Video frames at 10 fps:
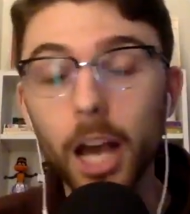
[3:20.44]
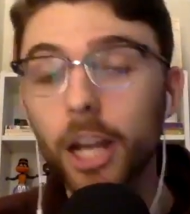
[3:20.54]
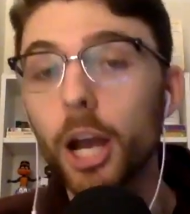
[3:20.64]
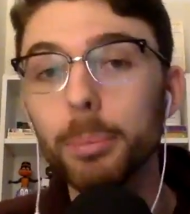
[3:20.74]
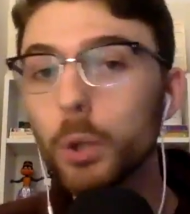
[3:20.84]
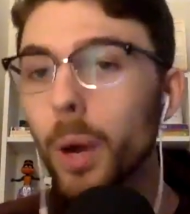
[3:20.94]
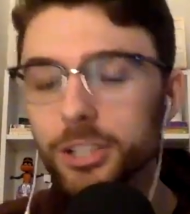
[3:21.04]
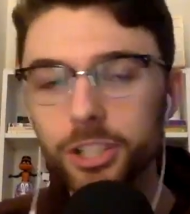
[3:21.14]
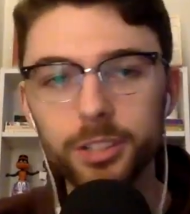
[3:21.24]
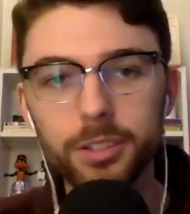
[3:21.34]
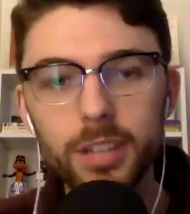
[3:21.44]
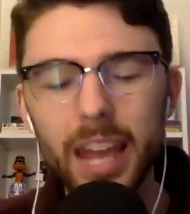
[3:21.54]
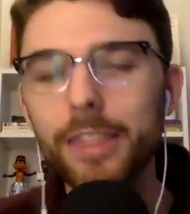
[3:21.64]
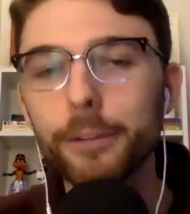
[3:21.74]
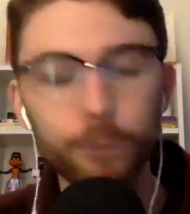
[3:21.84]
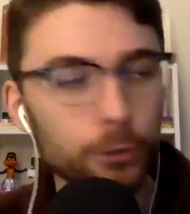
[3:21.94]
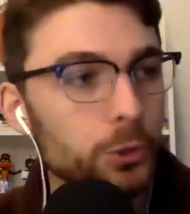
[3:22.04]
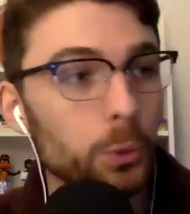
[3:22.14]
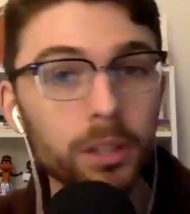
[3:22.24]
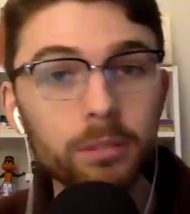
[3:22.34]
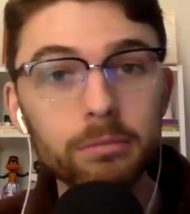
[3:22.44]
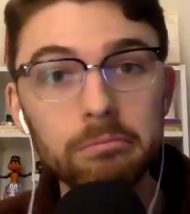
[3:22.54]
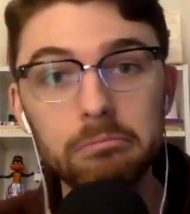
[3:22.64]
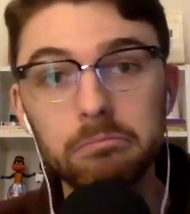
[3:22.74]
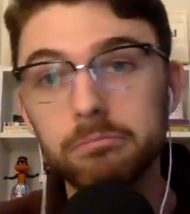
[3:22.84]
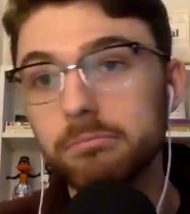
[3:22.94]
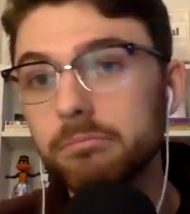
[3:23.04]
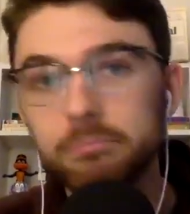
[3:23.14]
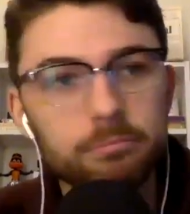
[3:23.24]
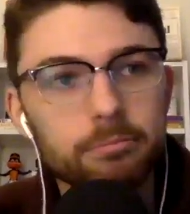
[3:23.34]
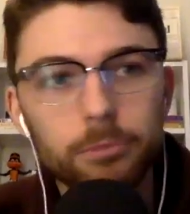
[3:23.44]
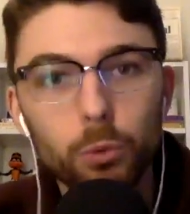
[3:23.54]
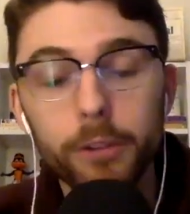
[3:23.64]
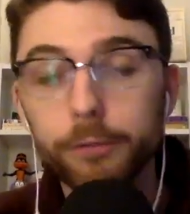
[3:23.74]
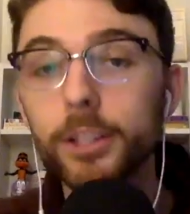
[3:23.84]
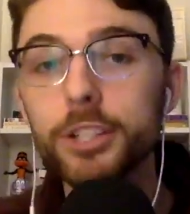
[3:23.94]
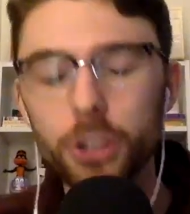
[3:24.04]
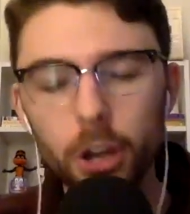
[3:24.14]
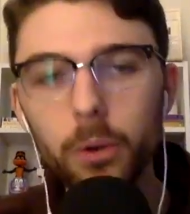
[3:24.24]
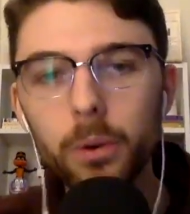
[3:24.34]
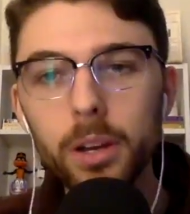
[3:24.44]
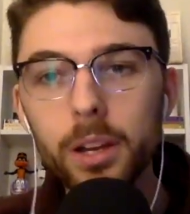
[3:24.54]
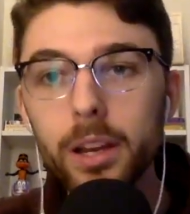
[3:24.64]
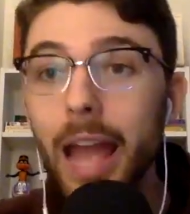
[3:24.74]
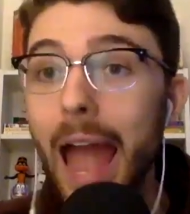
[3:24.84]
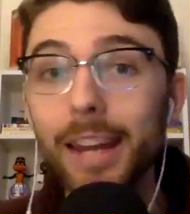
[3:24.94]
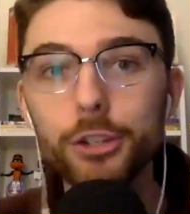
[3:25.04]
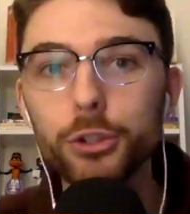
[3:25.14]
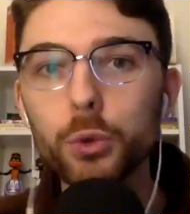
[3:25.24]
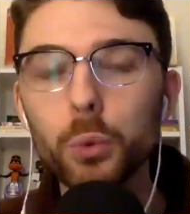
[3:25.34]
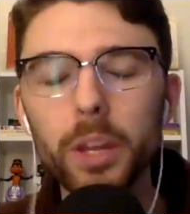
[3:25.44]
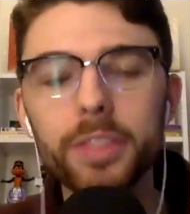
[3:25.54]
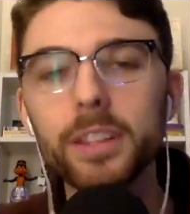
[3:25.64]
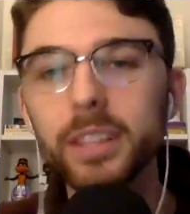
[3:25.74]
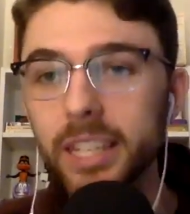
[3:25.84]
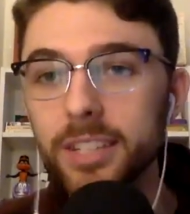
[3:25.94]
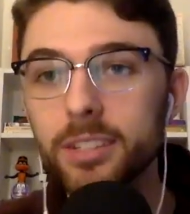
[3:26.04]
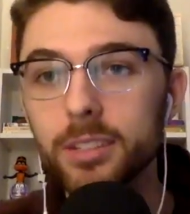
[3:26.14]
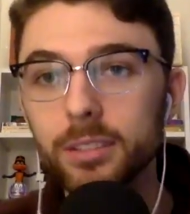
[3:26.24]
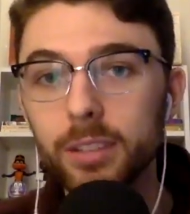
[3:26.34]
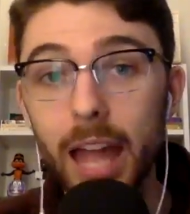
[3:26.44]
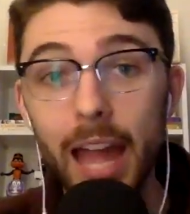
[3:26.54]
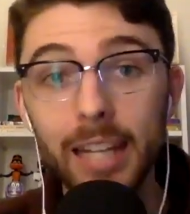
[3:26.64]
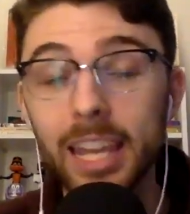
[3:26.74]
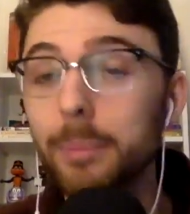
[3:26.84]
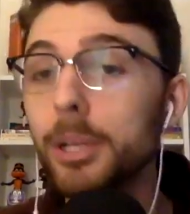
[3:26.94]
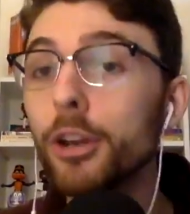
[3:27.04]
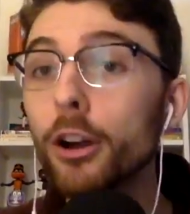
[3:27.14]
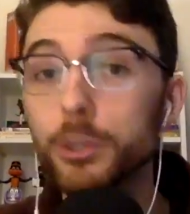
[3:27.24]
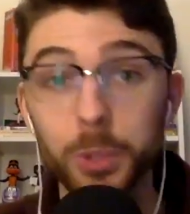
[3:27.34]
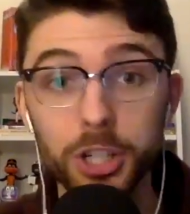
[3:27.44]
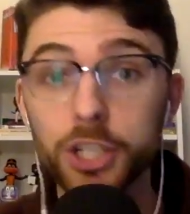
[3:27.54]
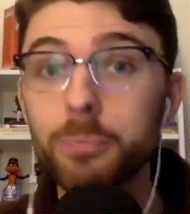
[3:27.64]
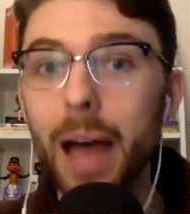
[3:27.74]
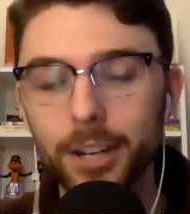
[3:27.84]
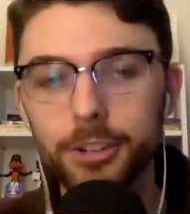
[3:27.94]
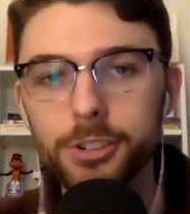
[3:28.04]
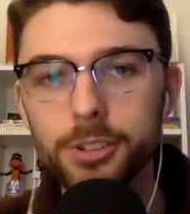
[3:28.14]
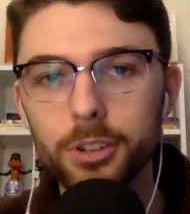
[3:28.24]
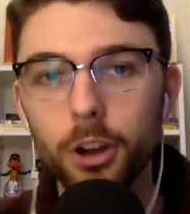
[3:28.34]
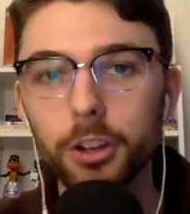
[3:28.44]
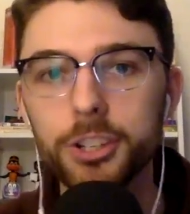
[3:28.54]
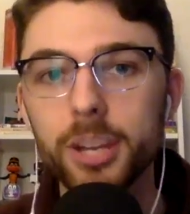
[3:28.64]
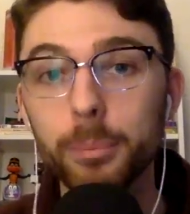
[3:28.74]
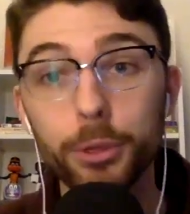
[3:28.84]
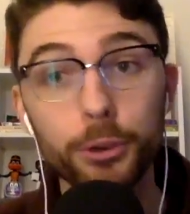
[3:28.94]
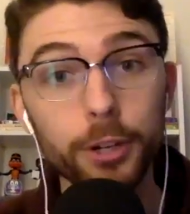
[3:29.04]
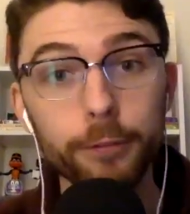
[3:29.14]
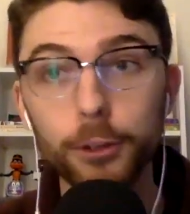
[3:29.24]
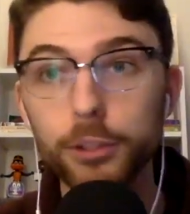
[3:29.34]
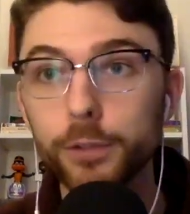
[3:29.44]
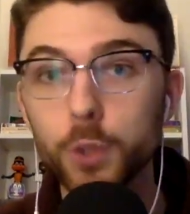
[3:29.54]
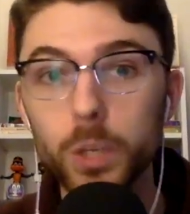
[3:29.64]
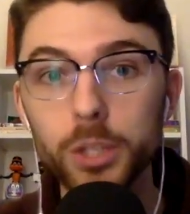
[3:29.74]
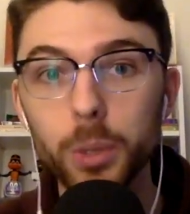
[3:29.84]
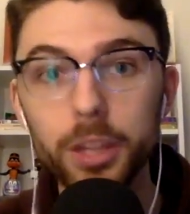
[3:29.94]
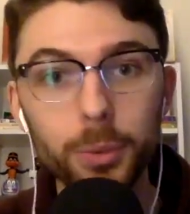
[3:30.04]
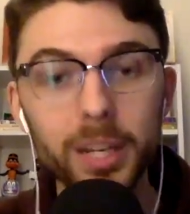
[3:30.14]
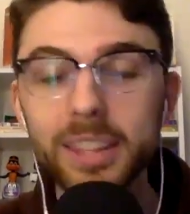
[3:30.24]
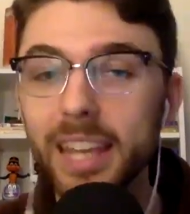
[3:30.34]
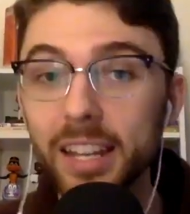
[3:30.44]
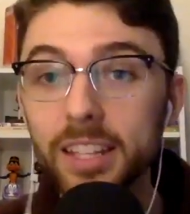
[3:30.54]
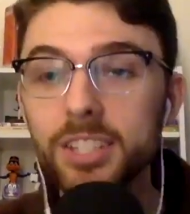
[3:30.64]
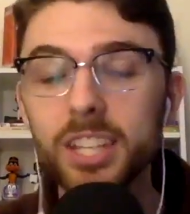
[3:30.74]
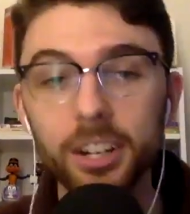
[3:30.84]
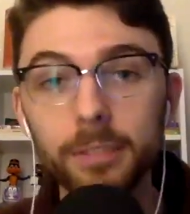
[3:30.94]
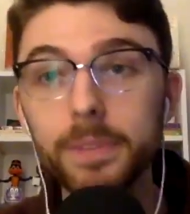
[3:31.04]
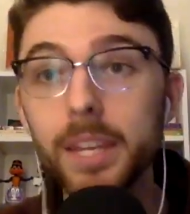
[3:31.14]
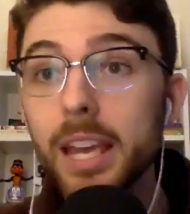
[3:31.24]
a couple of questions. And the first one, rightfully so, had to do with the lease at Camden Yards, which expires on December 31st of 2023 at the end of this year.